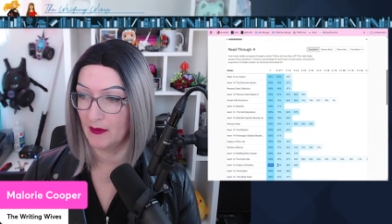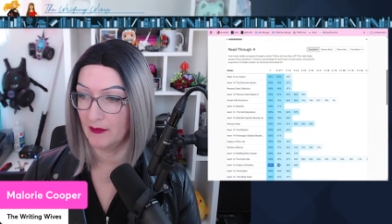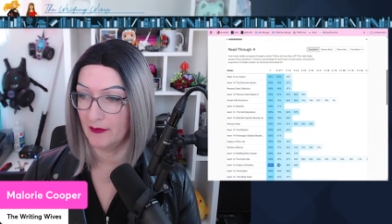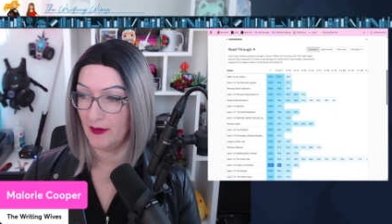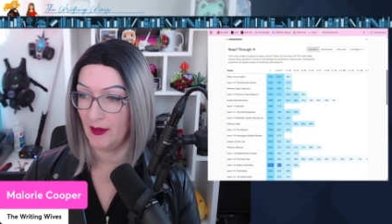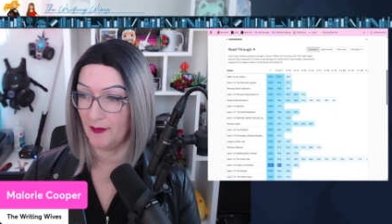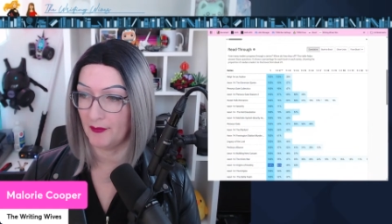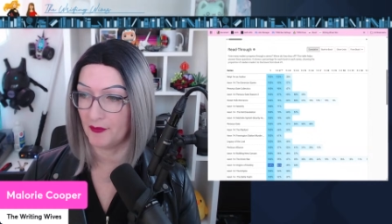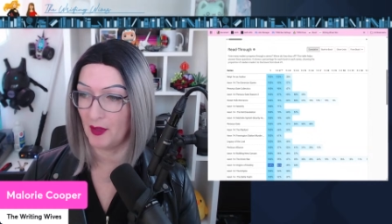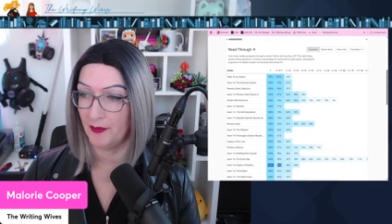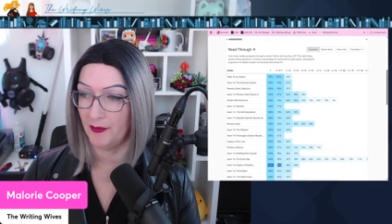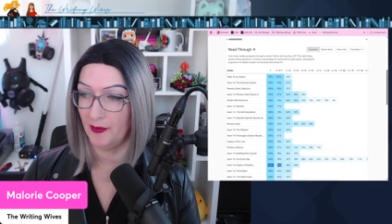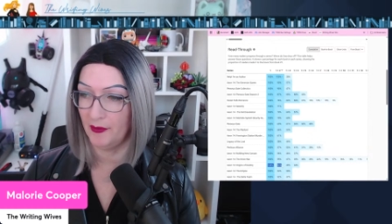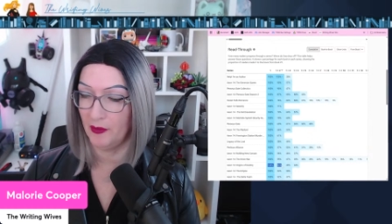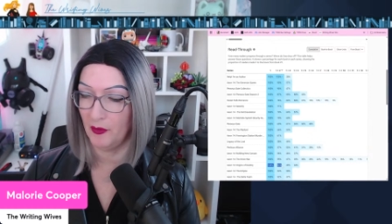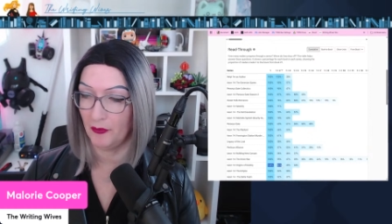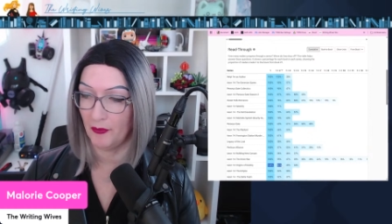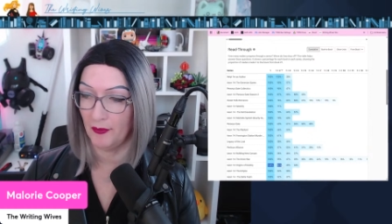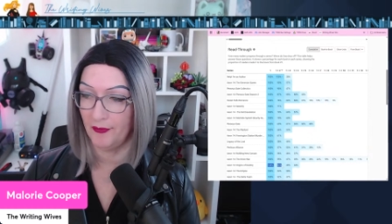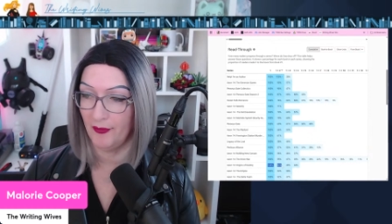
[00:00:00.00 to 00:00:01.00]
that drops down
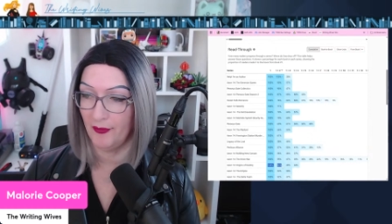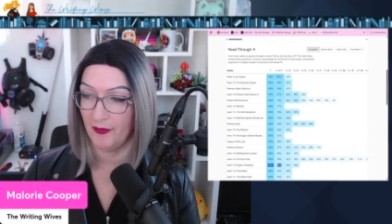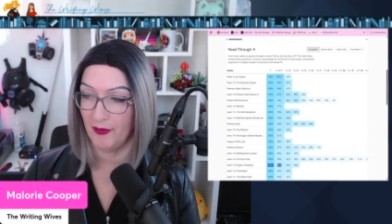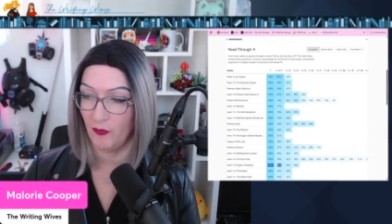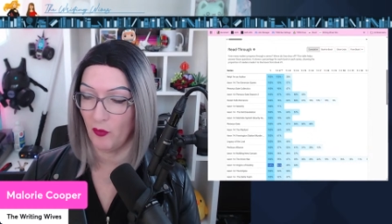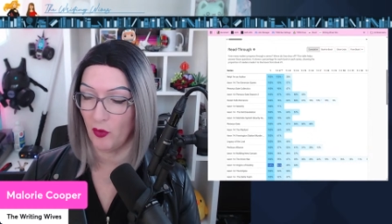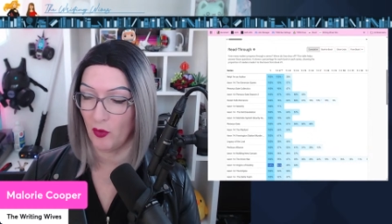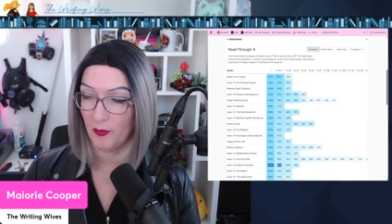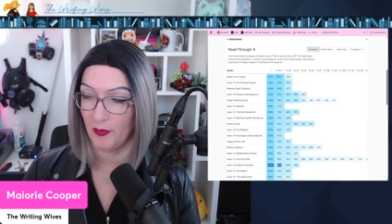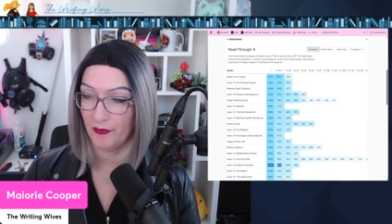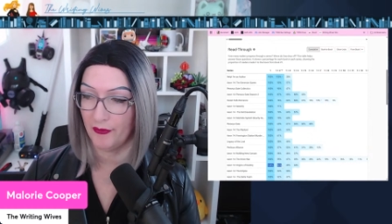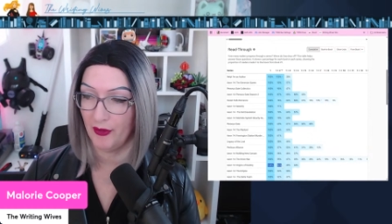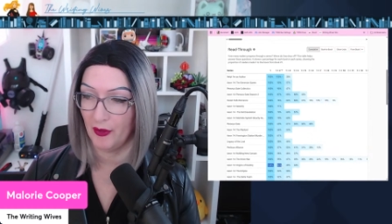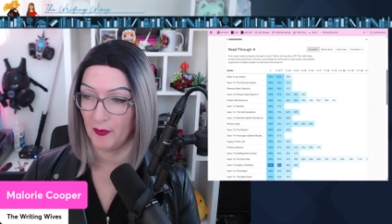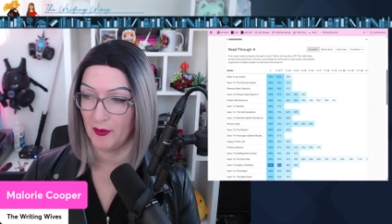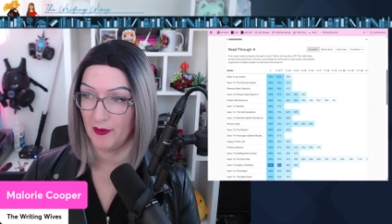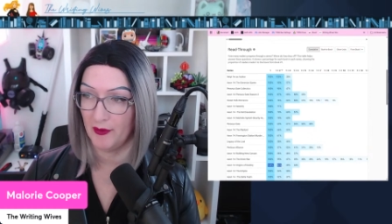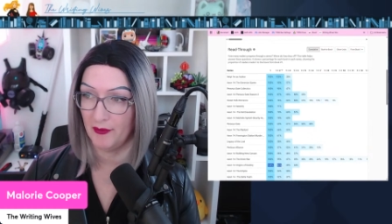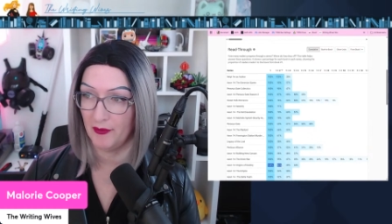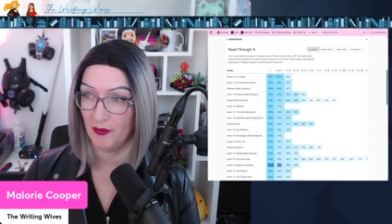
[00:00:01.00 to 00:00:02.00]
here with only 54%
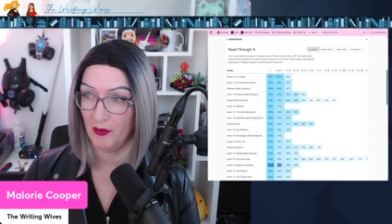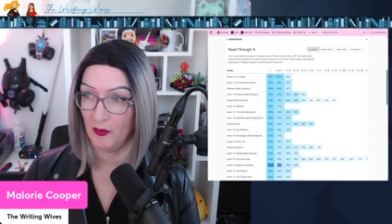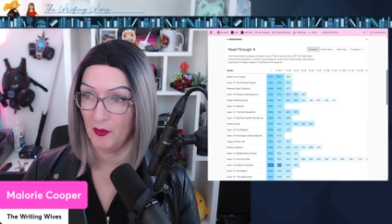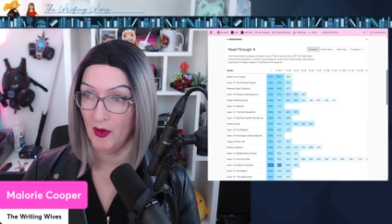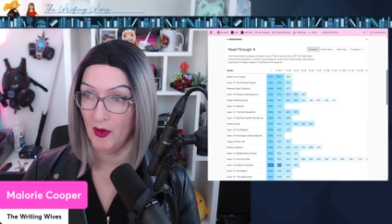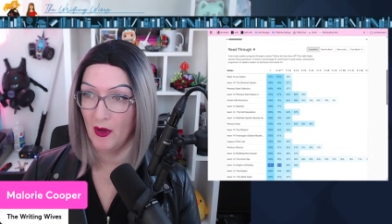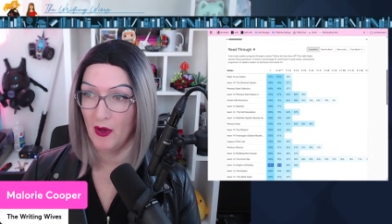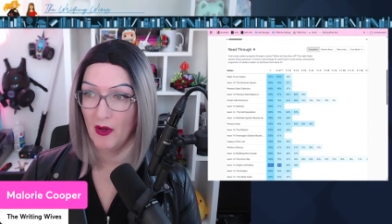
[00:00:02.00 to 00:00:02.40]
read through.